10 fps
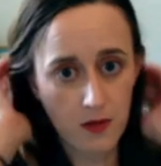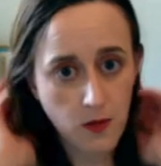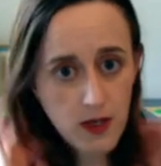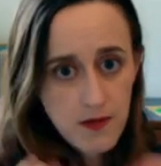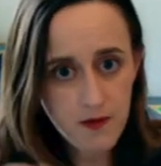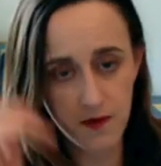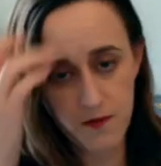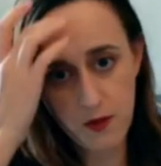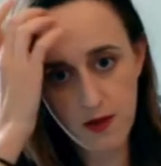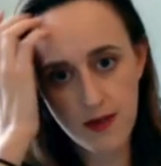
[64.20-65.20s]
one of the
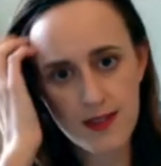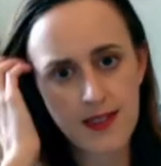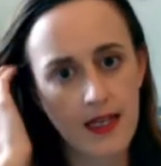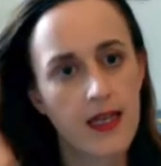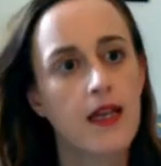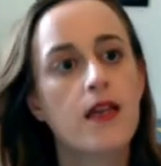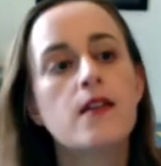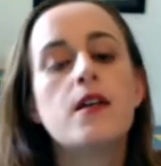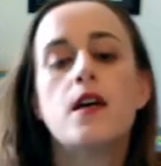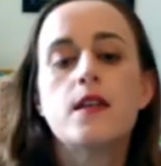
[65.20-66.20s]
four. It's like
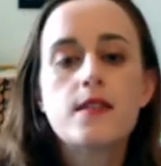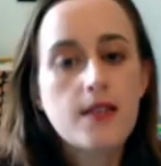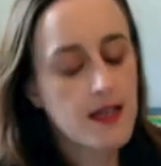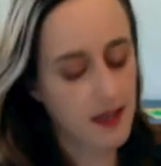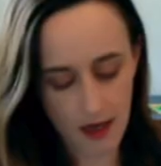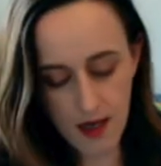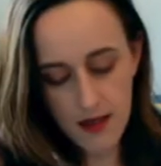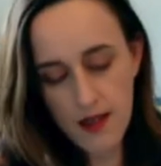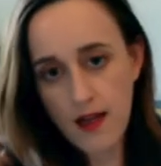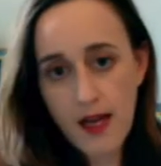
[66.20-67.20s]
standing on
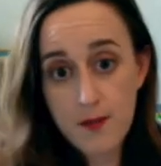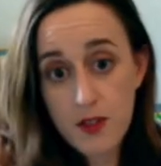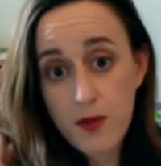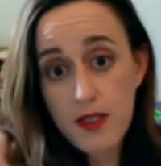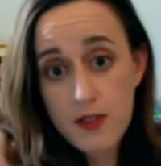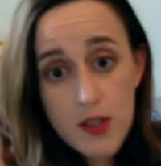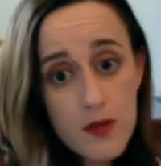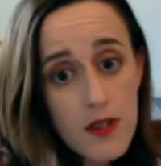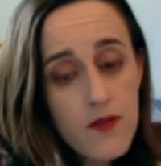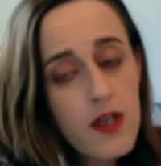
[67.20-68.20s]
the line between two
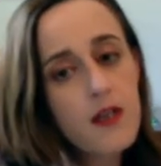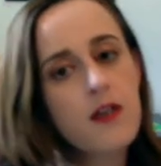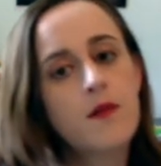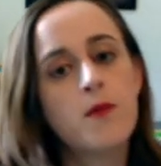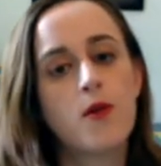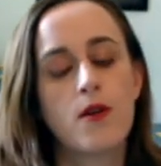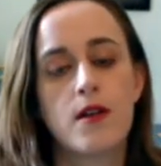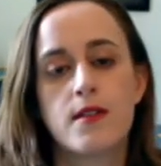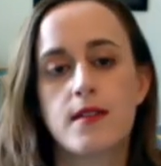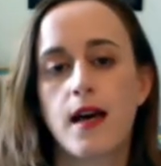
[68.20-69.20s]
of them, or
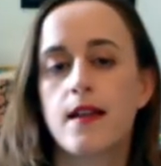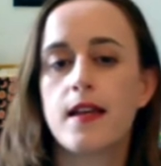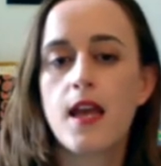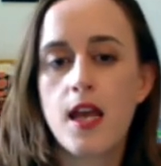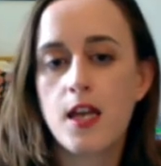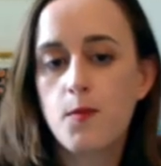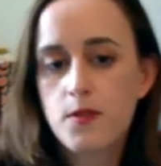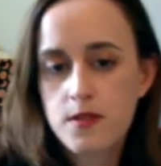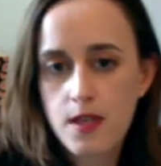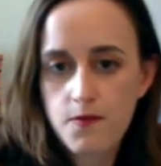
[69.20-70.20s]
it's got like
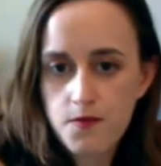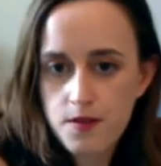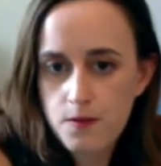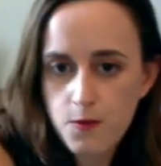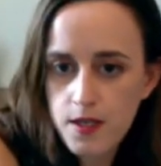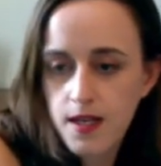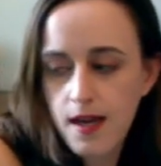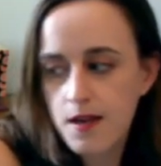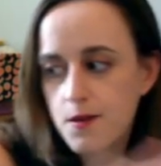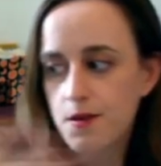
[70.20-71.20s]
80% foot in one
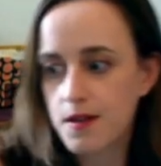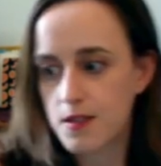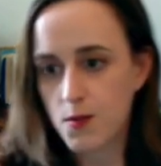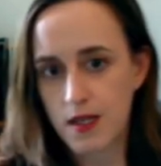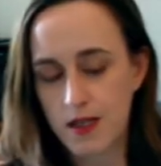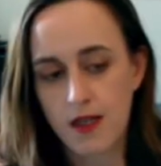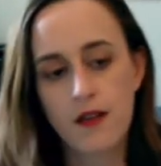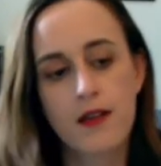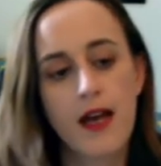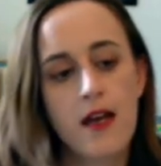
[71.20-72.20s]
category and 20 in the
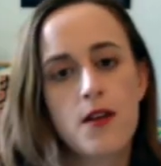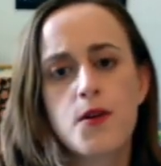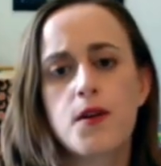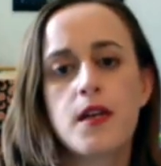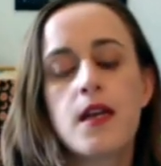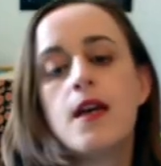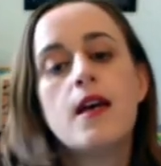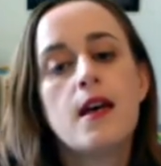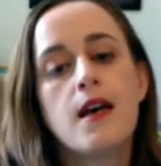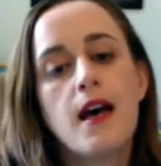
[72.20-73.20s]
other category.
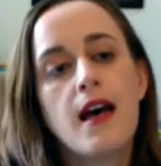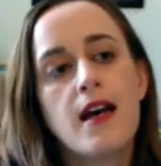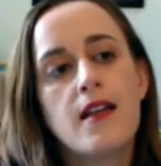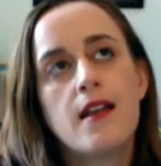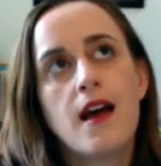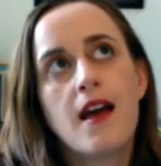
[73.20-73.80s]
And